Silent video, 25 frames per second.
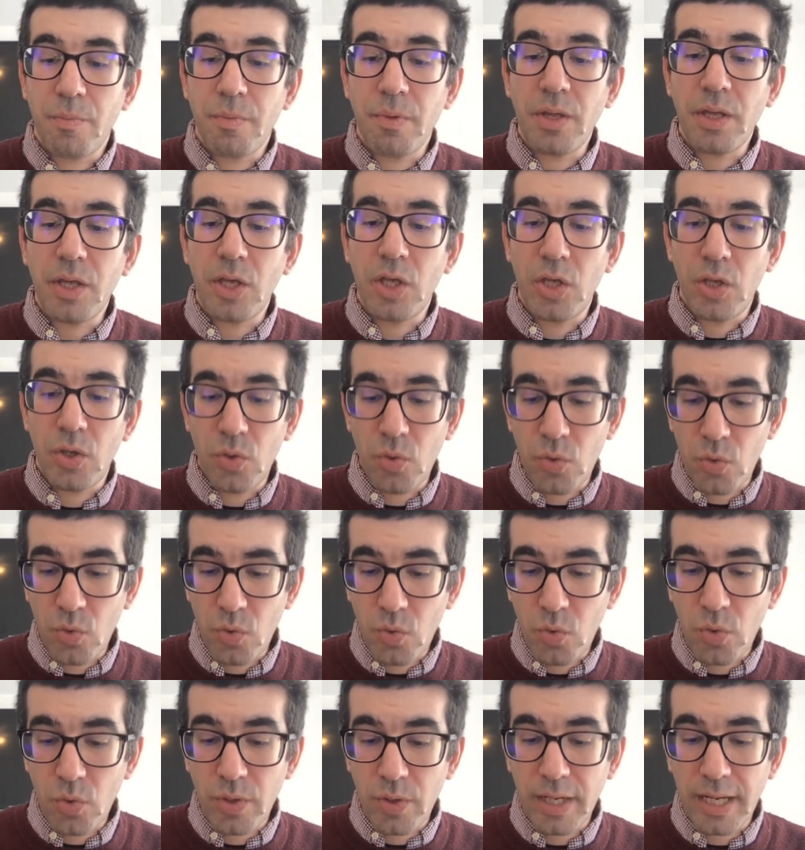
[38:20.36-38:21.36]

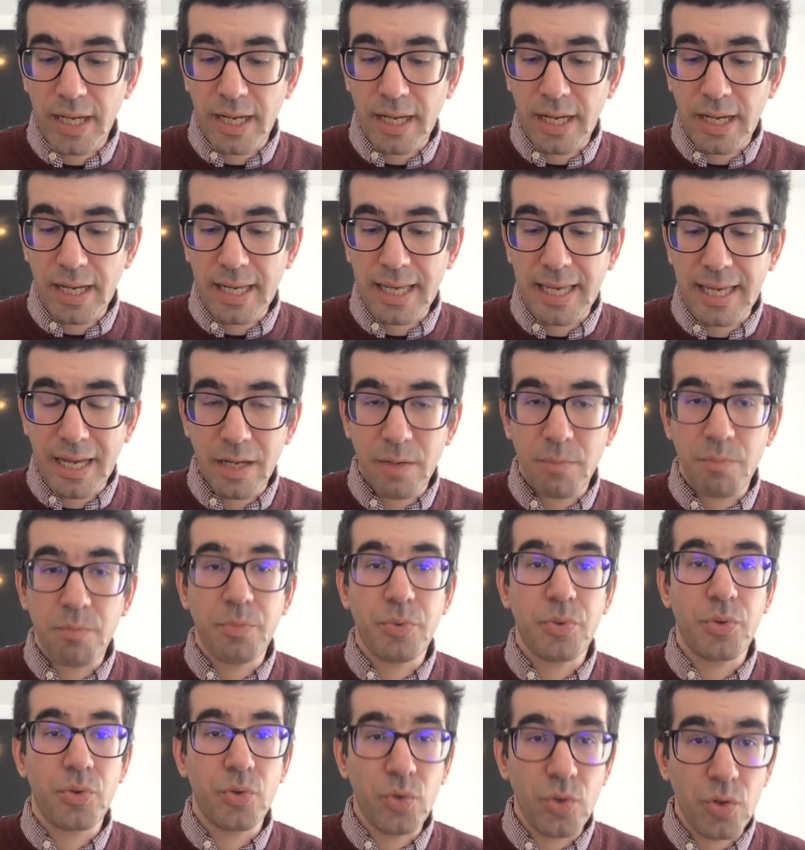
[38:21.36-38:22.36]
you uh, can
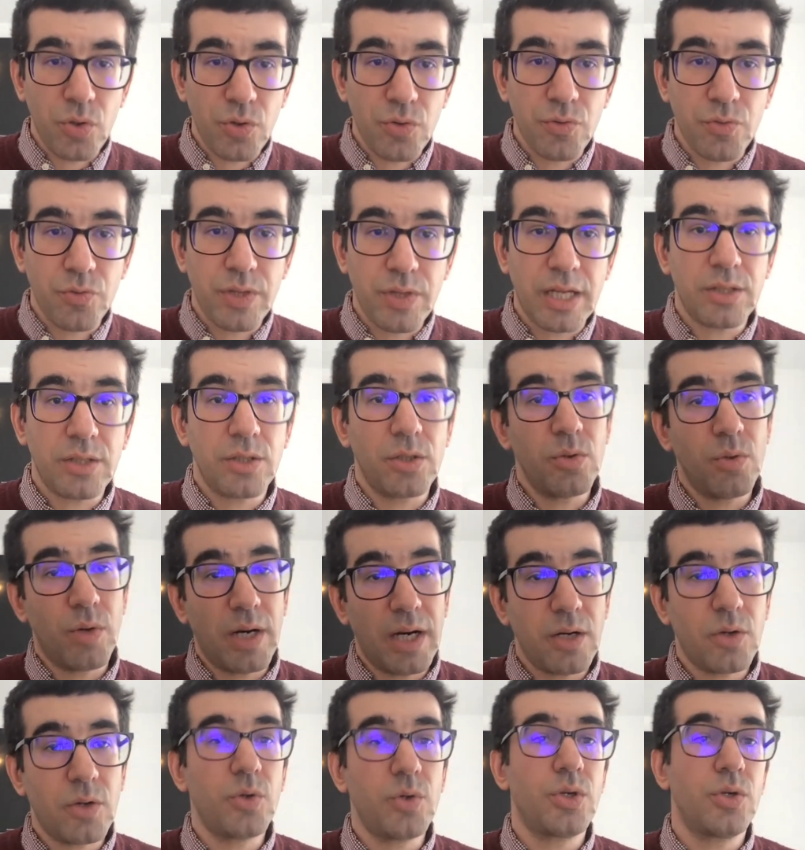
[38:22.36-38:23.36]
prove that you
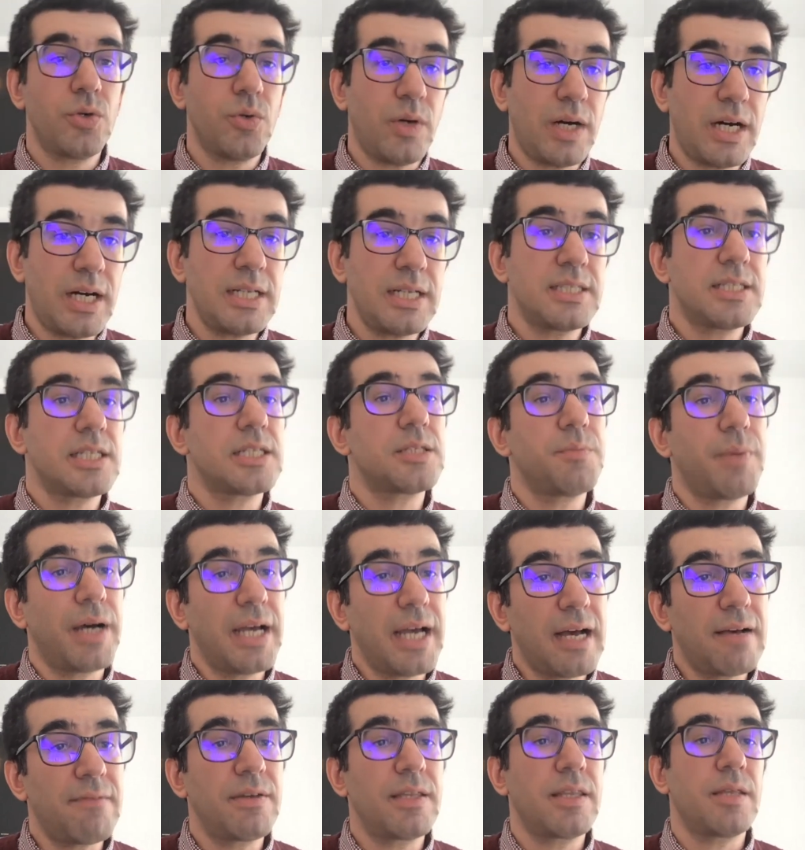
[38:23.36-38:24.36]
are who you are just by
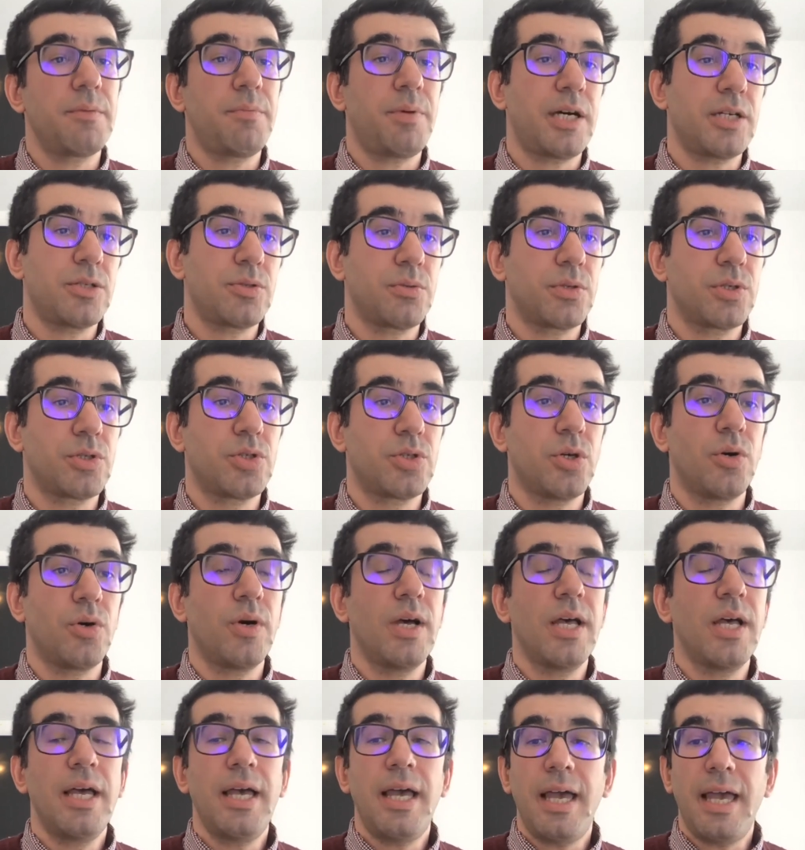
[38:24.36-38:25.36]
having the password. So
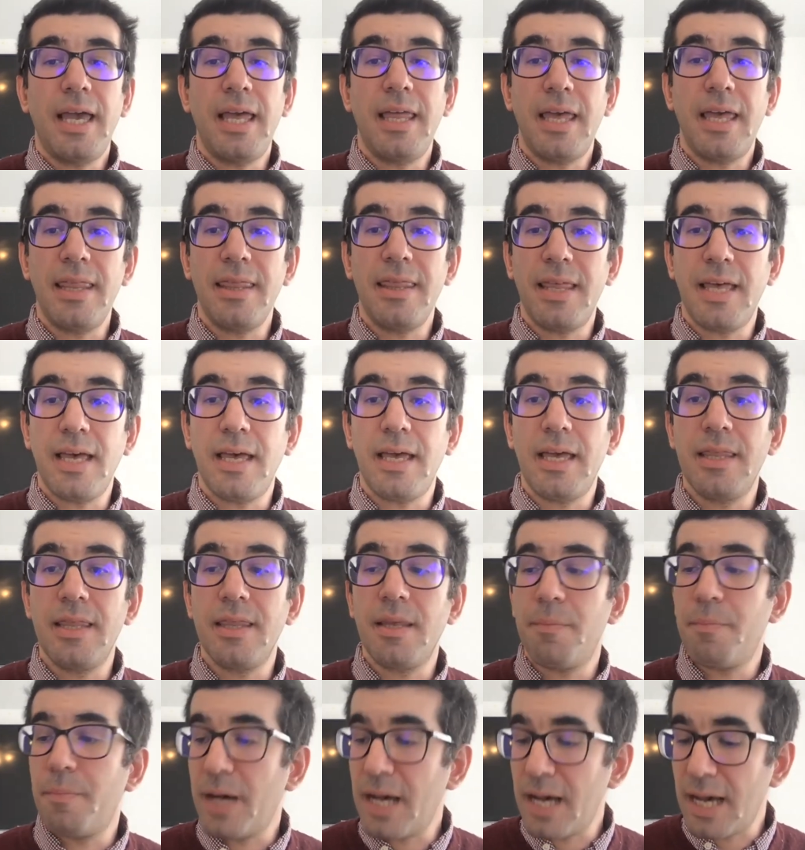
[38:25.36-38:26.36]
in, in the, in
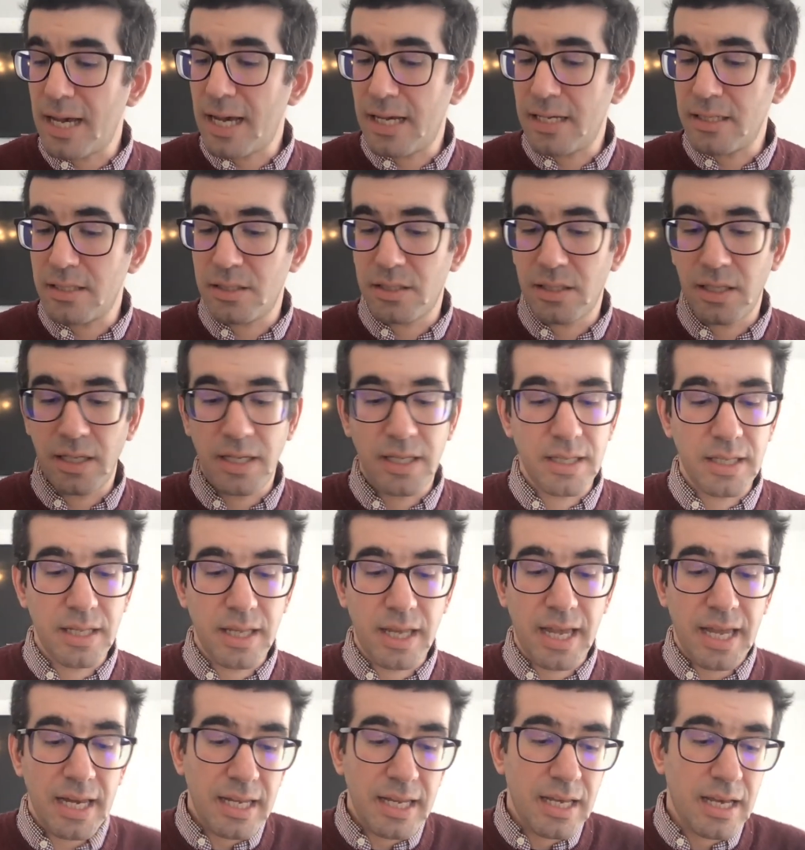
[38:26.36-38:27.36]
the past, in
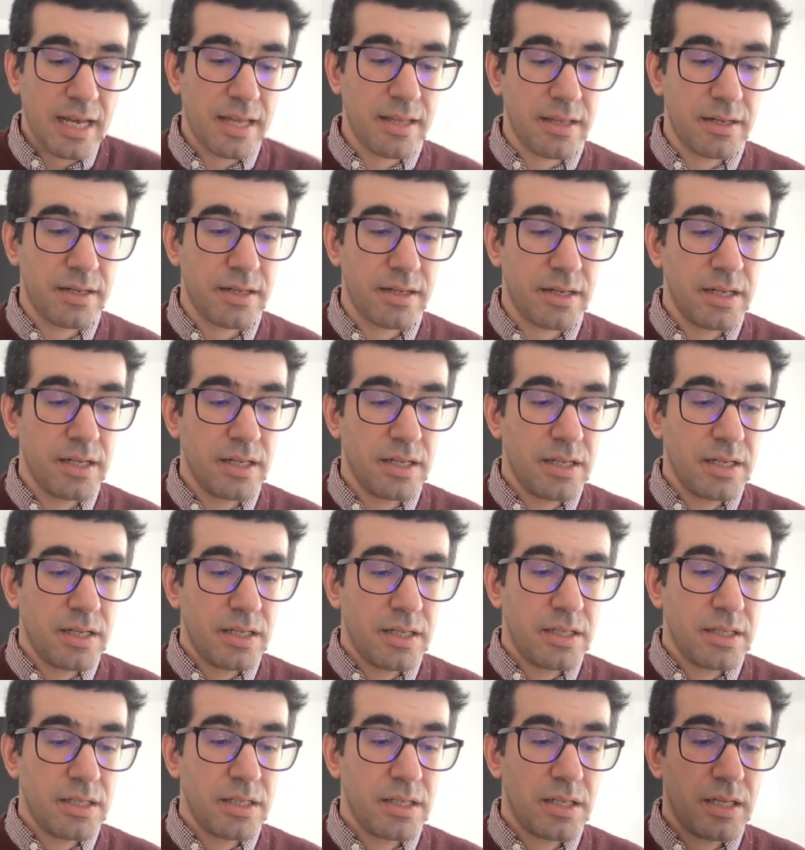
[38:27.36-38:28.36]
any other
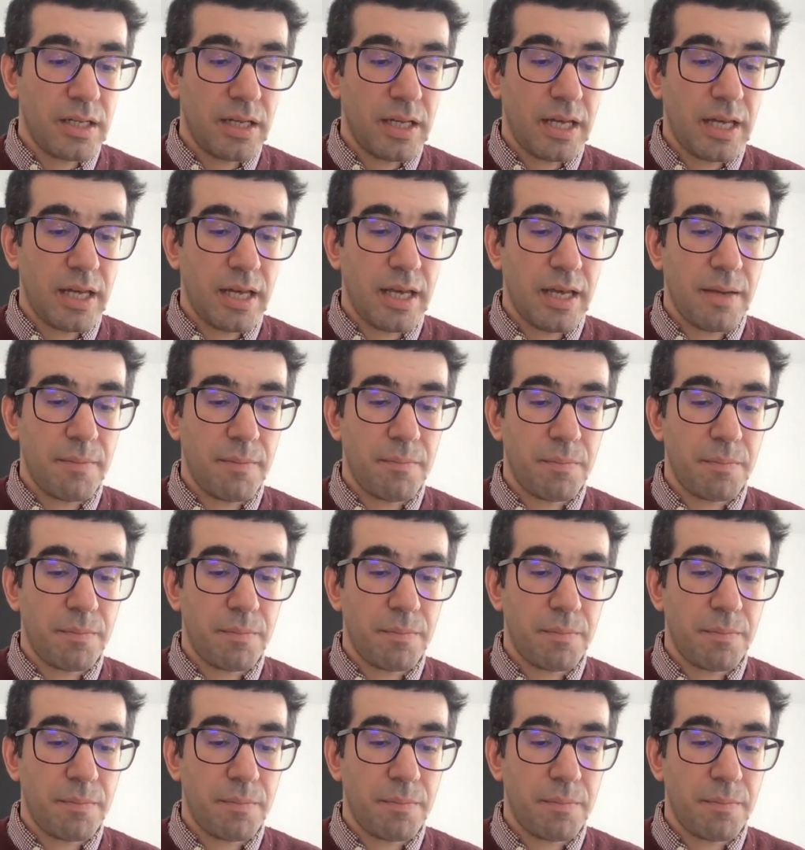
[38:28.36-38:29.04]
uh,